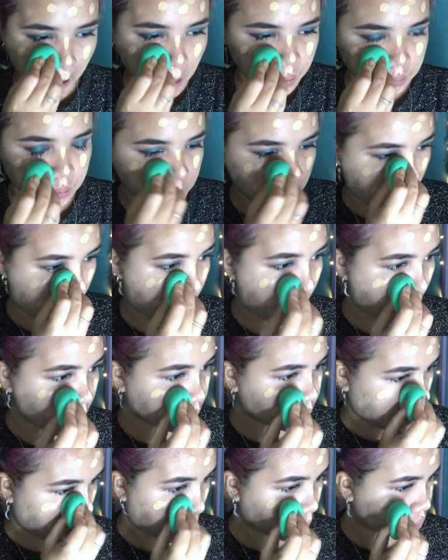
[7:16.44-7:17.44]

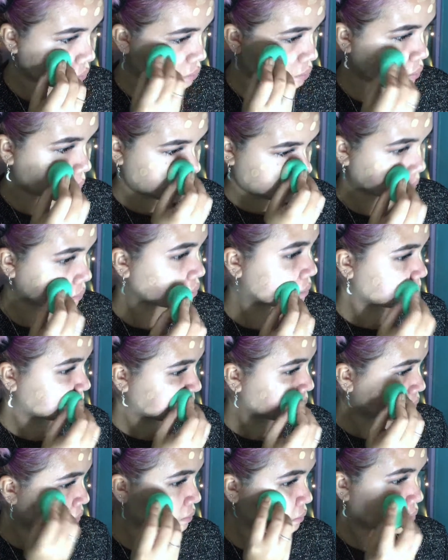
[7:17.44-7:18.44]
um, yeah, as
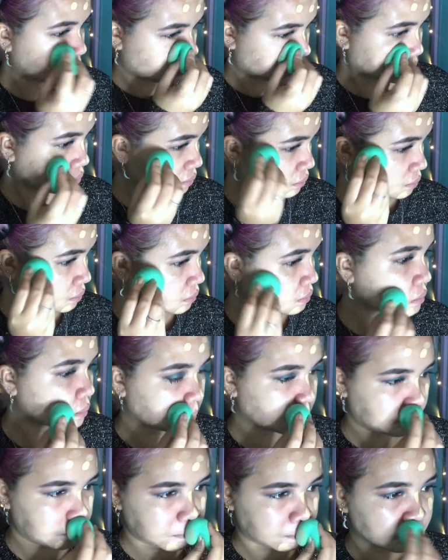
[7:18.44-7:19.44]
usual, I'll
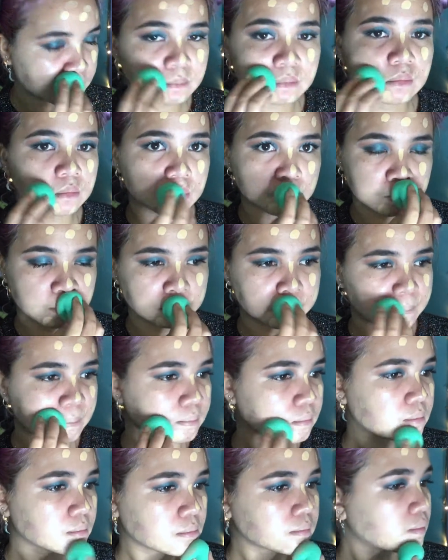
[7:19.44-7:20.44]
blend everything
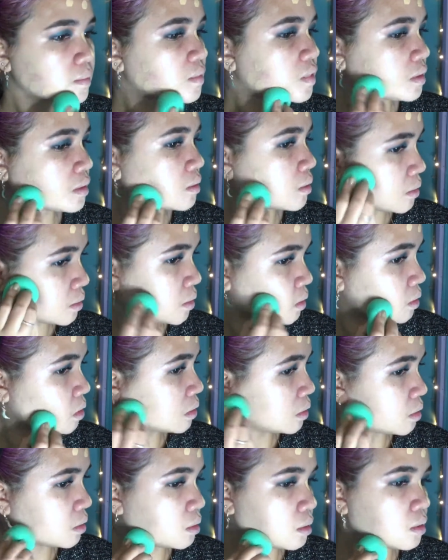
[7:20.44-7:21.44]

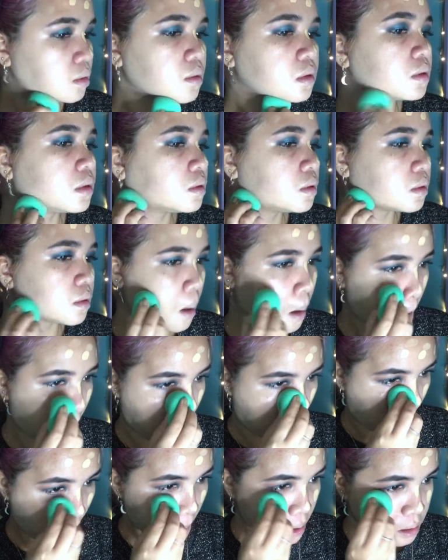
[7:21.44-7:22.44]
together using my
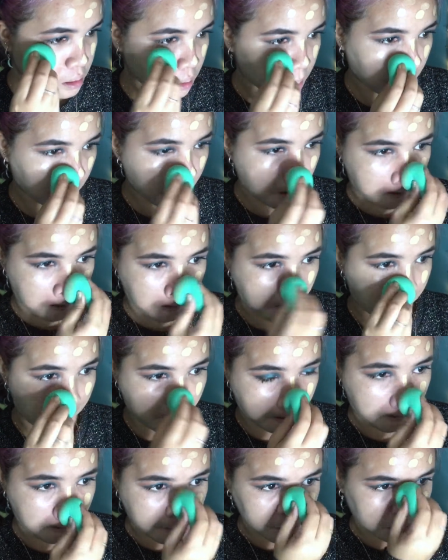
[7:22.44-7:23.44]
favorite Eco
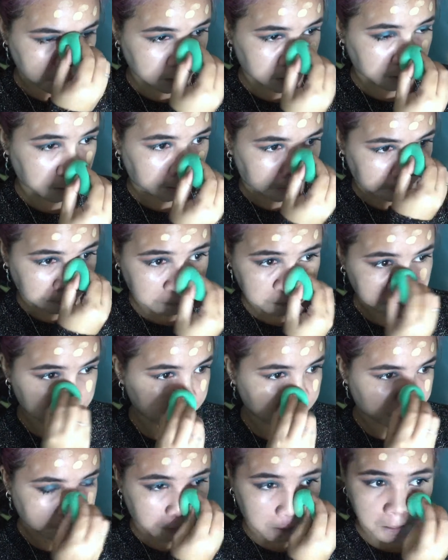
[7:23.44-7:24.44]

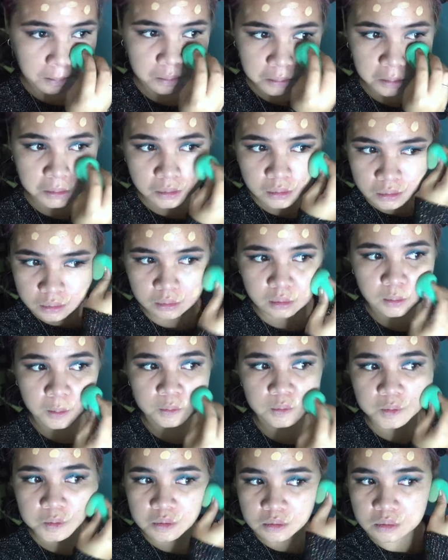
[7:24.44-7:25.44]
Tools
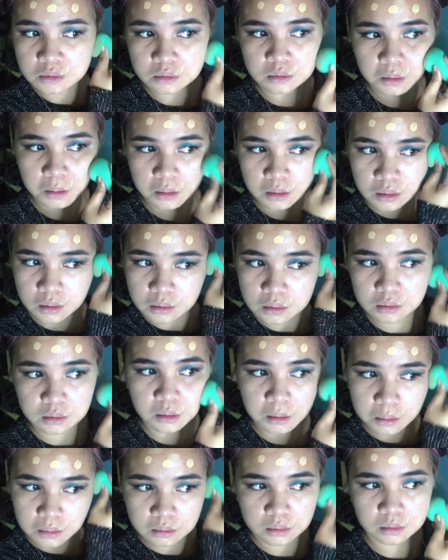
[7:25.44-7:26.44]
makeup
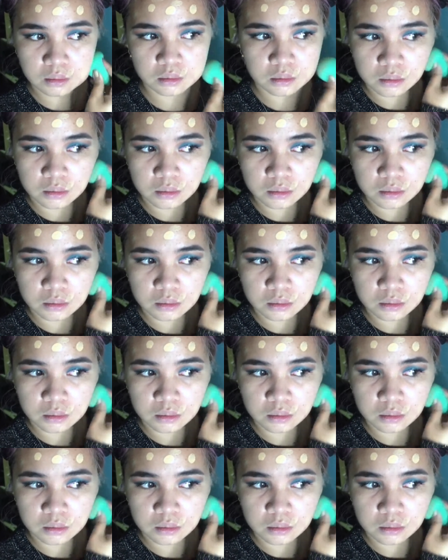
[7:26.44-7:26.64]
sponge.